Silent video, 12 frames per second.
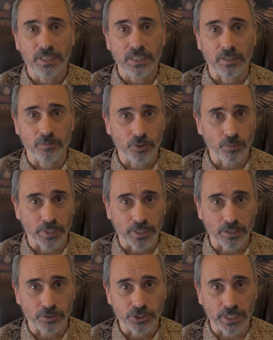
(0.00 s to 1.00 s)
if you want to
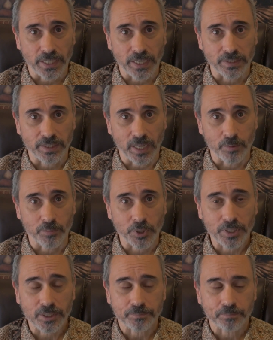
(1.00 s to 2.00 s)
go check out that
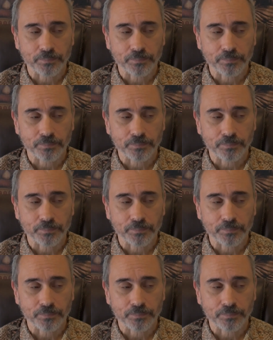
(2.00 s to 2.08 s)
book.